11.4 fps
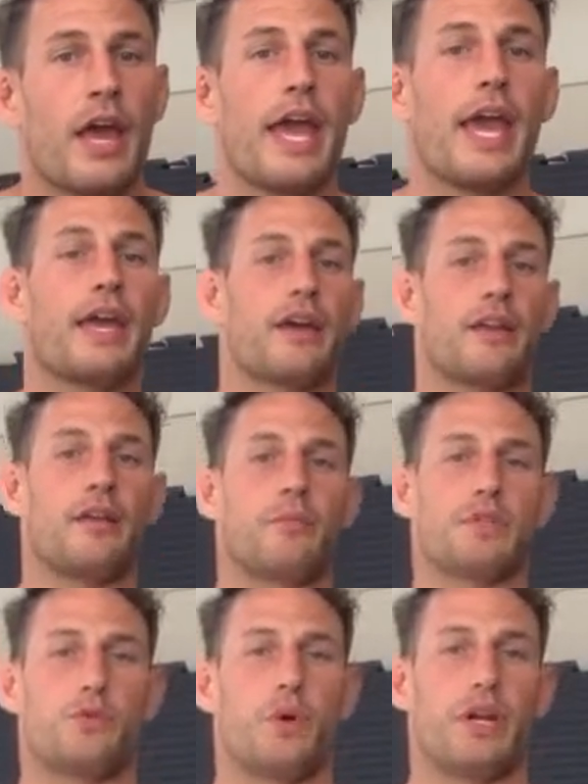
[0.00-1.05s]
and
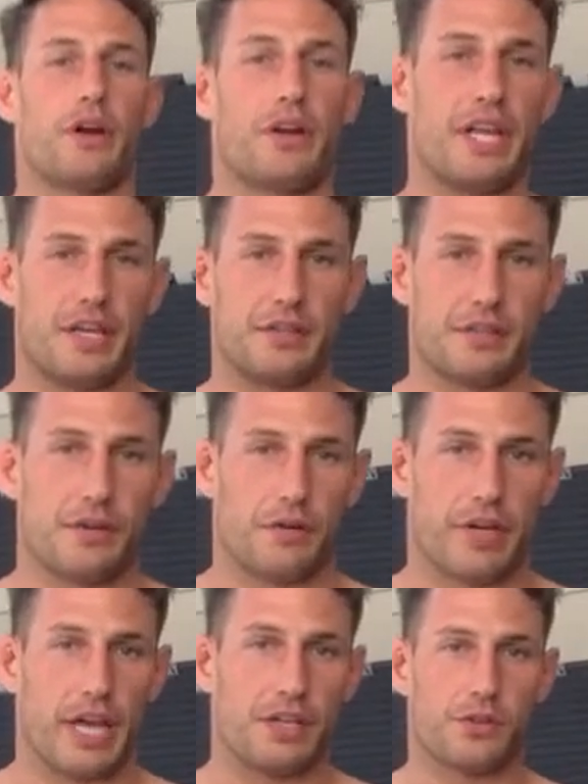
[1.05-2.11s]
between our knees.
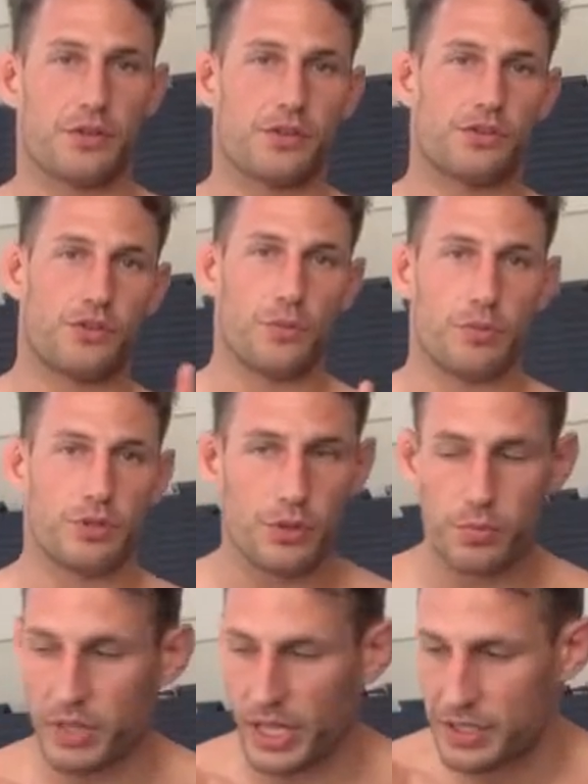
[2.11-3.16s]
Okay, so there's two two
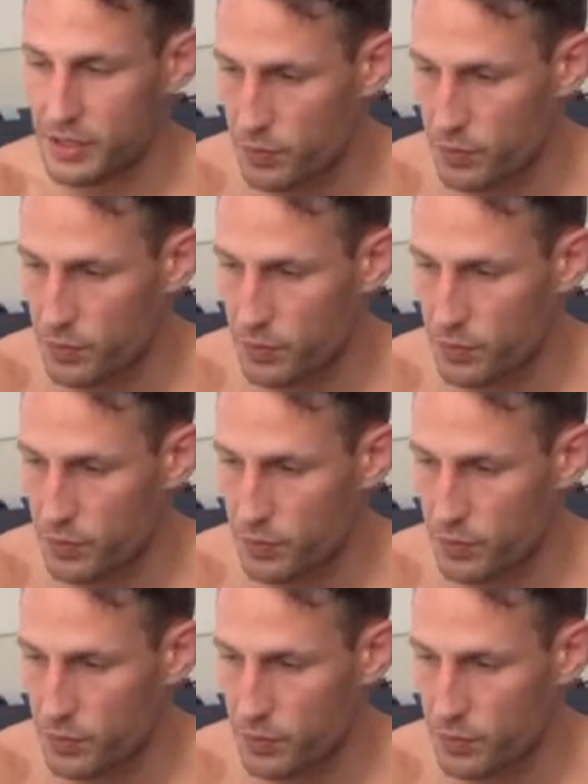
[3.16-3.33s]
places